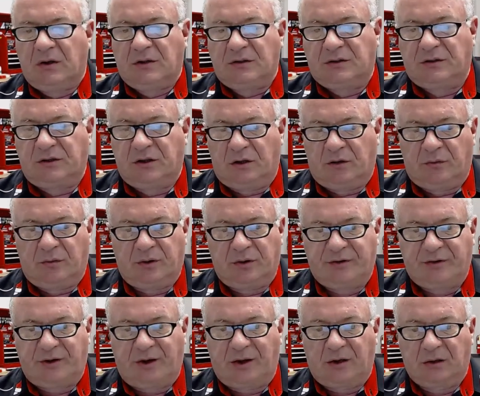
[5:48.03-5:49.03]
So
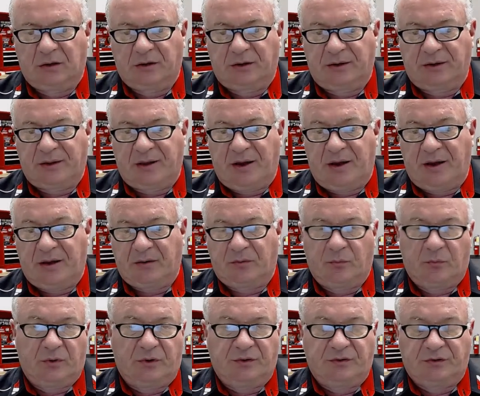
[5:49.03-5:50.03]
take a look at that
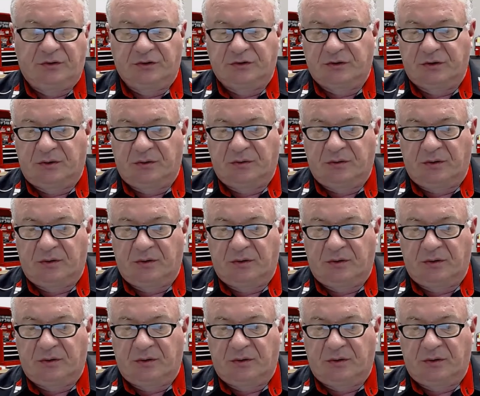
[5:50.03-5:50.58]
with just a,